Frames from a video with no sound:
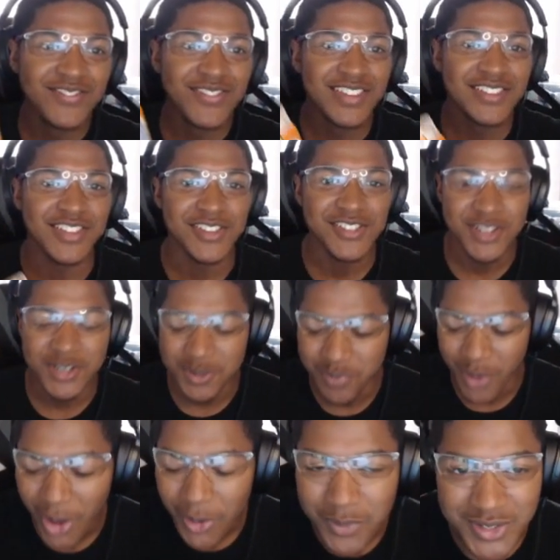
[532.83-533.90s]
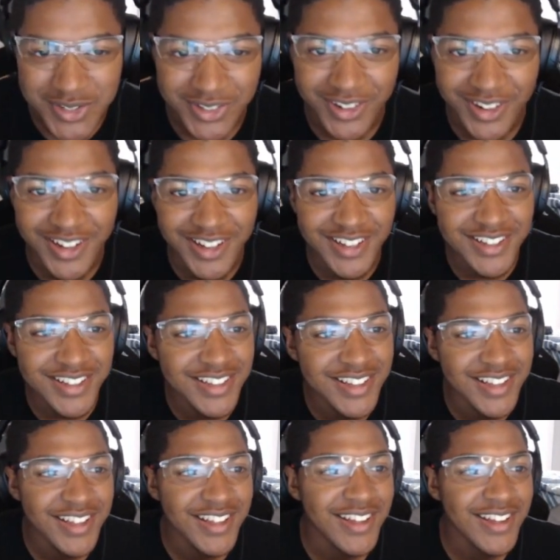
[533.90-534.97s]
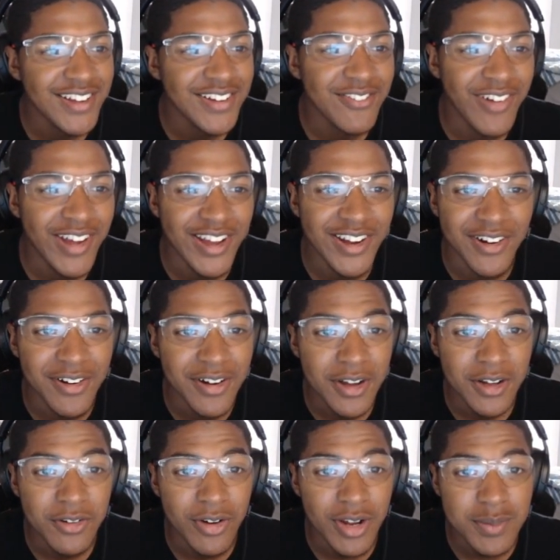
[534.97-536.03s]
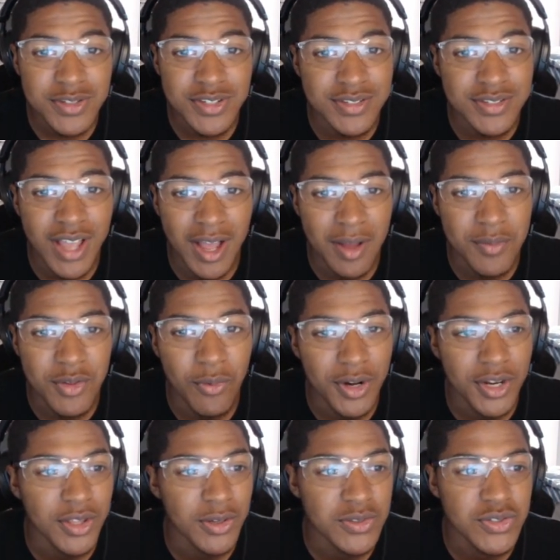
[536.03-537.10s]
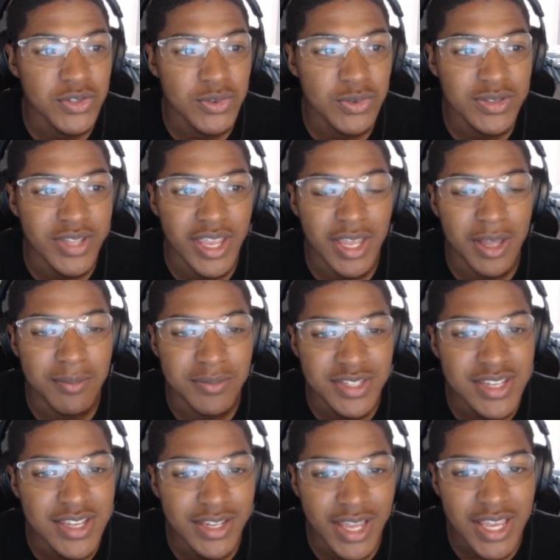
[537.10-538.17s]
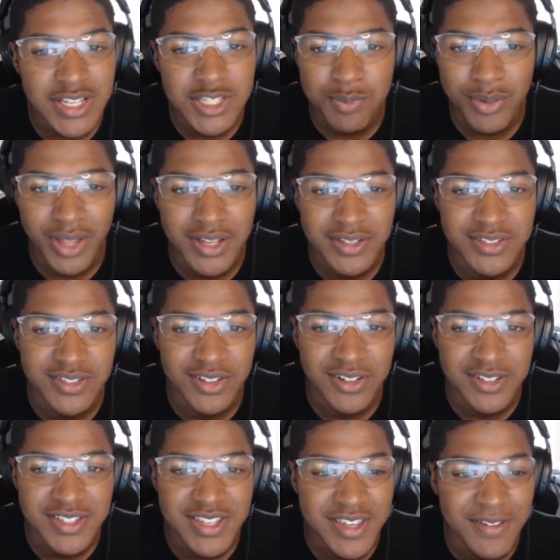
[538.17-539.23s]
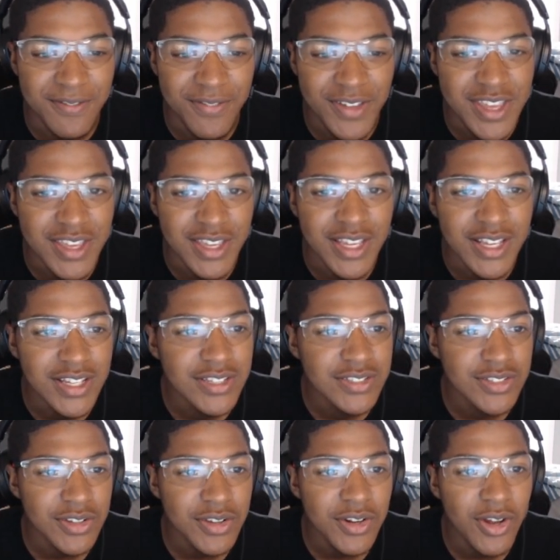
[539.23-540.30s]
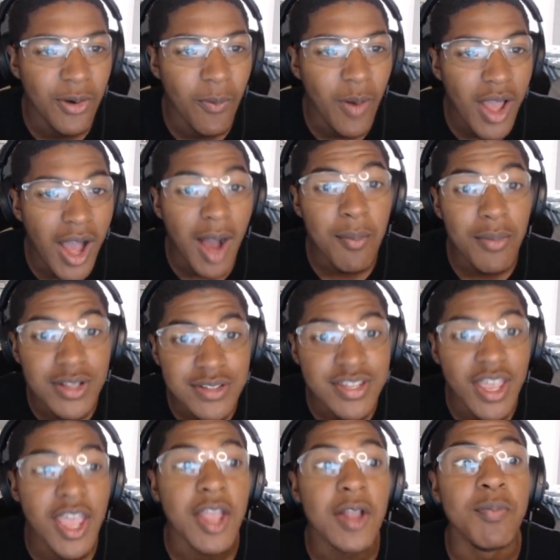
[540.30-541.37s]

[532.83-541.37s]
so you chose Bulbasaur, huh? Well, Grimps just got me one of those new damn DNA splices on TV. So you know what? I'ma take